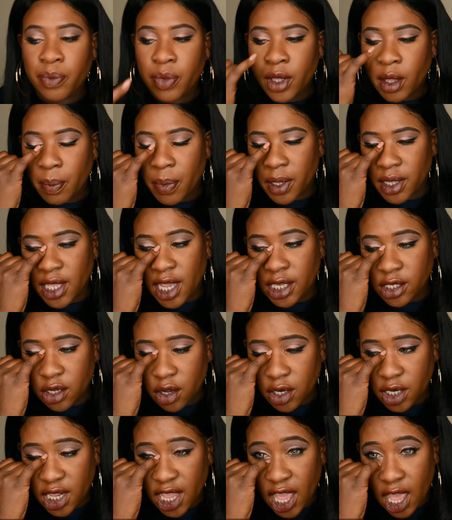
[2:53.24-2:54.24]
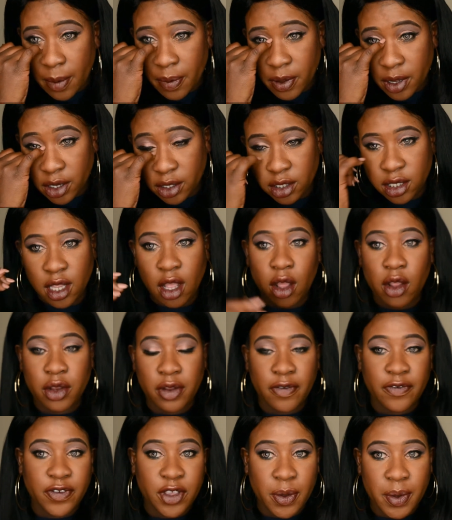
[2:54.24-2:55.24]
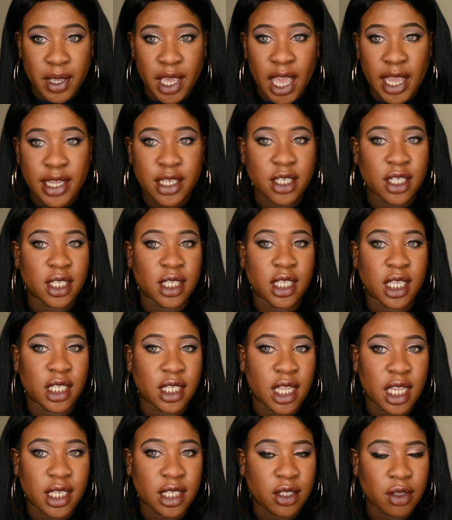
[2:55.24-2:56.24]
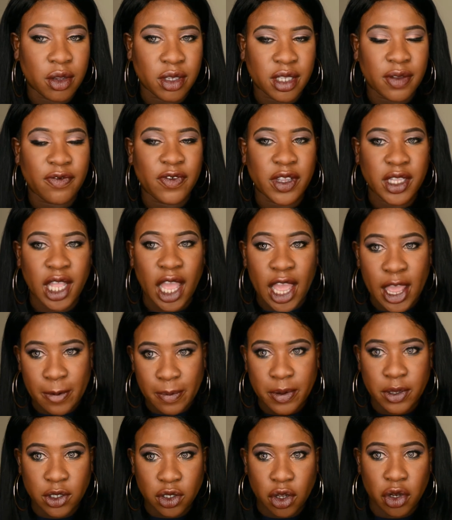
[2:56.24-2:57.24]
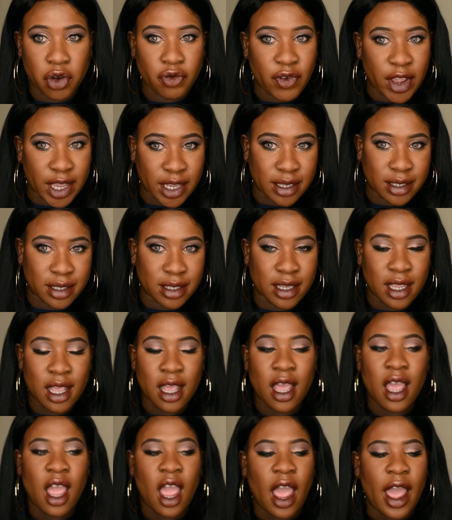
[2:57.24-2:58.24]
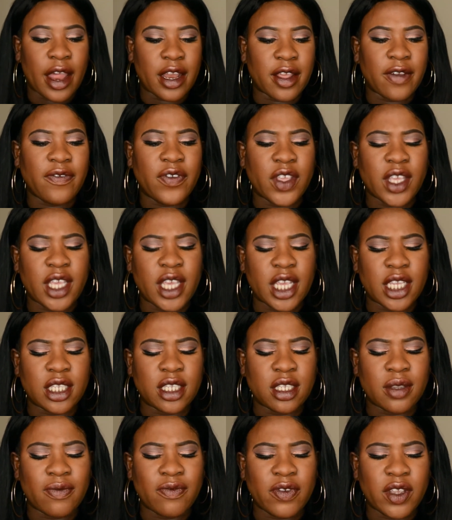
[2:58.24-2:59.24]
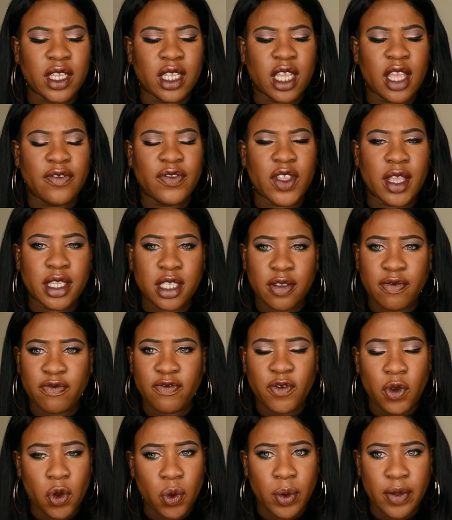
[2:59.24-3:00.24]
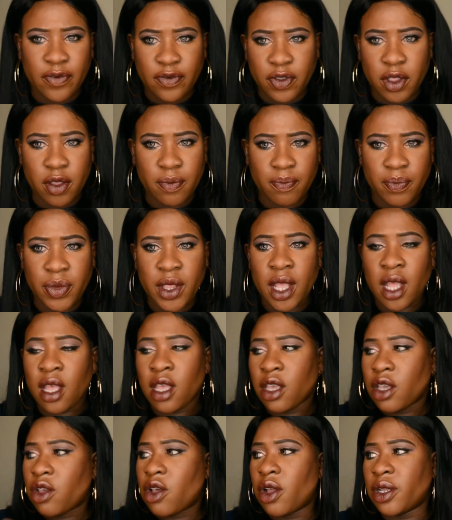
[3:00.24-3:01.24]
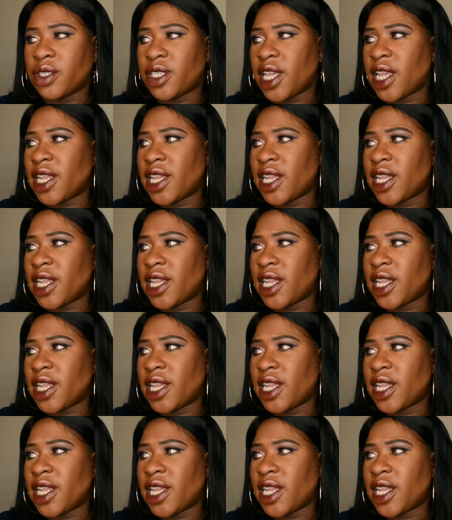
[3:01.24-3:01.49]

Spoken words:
But that's only happened on a few occasions. It's not something that happens on a Rex. And I think it's something, if there's a fault with the contact